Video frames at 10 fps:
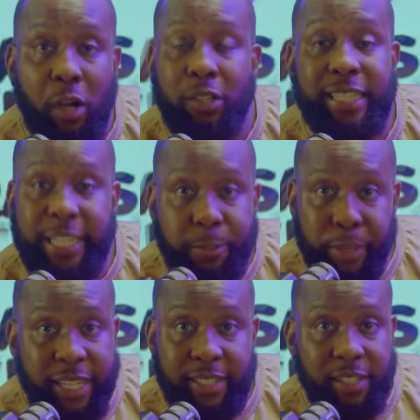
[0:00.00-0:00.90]
or six
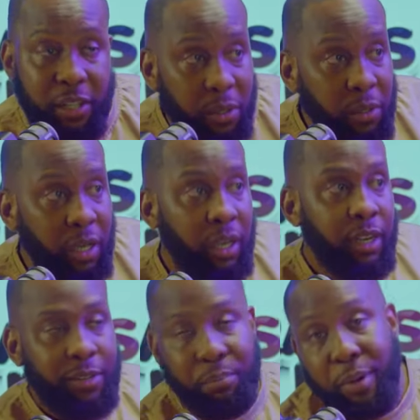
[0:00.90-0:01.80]
plates, you know?
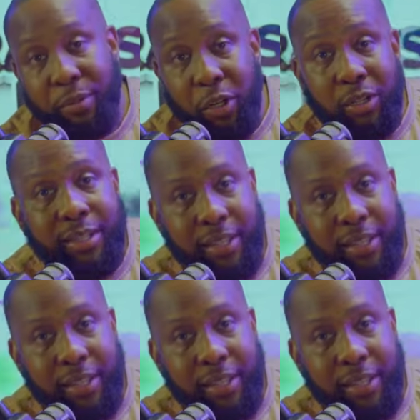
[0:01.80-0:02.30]
probably don't